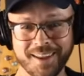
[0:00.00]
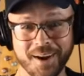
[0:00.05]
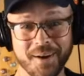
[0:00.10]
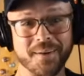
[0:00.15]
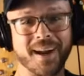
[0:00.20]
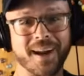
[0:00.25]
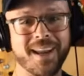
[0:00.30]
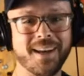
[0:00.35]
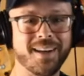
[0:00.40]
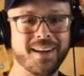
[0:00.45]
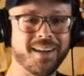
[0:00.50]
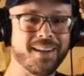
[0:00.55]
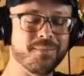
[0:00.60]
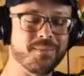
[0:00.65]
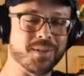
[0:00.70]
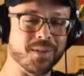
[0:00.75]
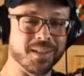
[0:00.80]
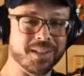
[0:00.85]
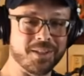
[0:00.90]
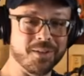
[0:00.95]
All right,
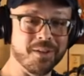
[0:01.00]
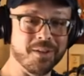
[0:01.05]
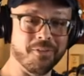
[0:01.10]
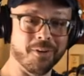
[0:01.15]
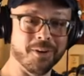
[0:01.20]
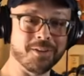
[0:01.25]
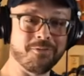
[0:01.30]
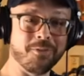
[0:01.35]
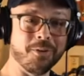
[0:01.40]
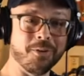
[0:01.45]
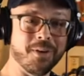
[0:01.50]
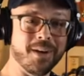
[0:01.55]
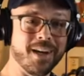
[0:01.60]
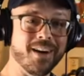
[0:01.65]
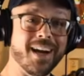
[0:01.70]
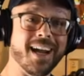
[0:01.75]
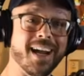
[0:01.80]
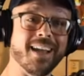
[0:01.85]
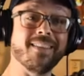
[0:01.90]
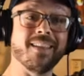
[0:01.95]
so let's do the first 4
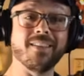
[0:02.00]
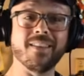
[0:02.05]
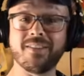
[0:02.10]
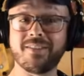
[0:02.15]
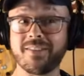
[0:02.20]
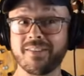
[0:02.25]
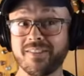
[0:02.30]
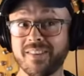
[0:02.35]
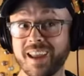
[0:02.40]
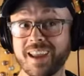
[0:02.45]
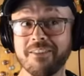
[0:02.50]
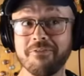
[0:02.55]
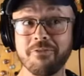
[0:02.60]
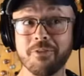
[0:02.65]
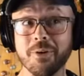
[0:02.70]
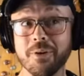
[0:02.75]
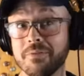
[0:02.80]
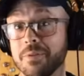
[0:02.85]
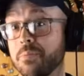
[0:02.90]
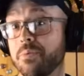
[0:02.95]
here and then the second
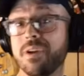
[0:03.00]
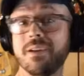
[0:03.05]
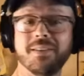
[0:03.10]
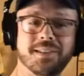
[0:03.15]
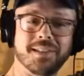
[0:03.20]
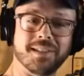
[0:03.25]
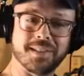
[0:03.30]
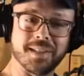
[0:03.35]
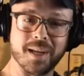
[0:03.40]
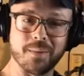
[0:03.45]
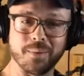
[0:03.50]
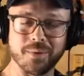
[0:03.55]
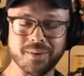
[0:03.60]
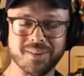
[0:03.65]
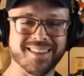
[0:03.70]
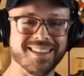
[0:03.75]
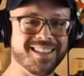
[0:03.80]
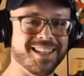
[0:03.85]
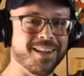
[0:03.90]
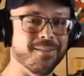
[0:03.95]
4 of the previous example.
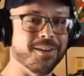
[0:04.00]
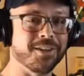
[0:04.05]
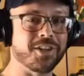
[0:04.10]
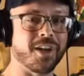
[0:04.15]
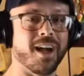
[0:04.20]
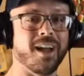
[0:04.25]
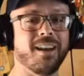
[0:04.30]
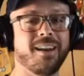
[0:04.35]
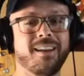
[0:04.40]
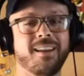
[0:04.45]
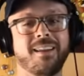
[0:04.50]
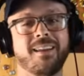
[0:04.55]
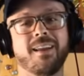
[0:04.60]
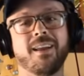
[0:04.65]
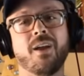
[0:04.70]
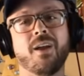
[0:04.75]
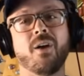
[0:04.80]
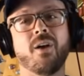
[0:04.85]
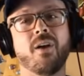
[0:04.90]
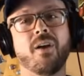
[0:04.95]
Let's give it a shot.
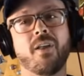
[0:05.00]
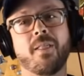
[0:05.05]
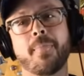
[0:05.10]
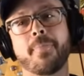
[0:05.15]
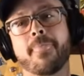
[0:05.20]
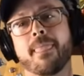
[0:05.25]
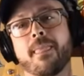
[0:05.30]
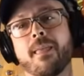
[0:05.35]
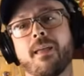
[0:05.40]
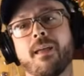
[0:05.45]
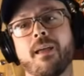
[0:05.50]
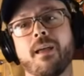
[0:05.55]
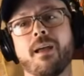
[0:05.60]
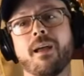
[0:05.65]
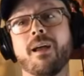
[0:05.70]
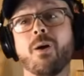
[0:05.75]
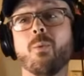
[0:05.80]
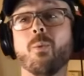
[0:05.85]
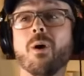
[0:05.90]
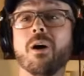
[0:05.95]

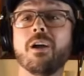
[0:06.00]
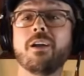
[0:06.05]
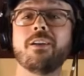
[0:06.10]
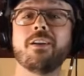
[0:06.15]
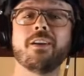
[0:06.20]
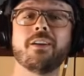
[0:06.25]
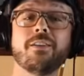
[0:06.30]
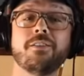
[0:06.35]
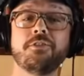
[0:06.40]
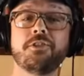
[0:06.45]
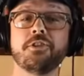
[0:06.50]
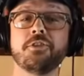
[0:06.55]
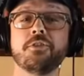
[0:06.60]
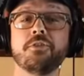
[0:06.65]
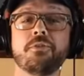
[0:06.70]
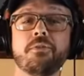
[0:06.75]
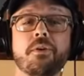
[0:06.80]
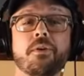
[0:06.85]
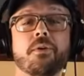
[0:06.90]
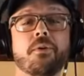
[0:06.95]
1,
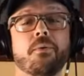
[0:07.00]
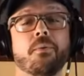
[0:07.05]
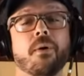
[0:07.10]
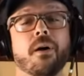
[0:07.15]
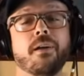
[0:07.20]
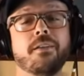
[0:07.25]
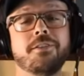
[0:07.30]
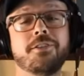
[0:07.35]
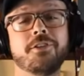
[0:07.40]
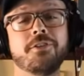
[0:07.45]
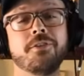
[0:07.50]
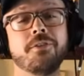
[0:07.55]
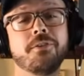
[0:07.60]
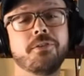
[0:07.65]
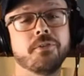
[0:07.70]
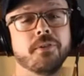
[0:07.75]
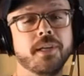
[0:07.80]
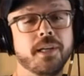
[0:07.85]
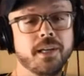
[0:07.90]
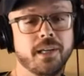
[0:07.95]
2, 1, 2,
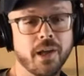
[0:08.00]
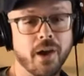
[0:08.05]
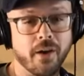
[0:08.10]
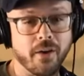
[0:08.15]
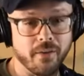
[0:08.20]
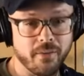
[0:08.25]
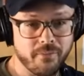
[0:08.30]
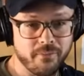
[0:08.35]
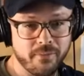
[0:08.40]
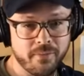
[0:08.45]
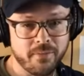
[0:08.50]
3, go.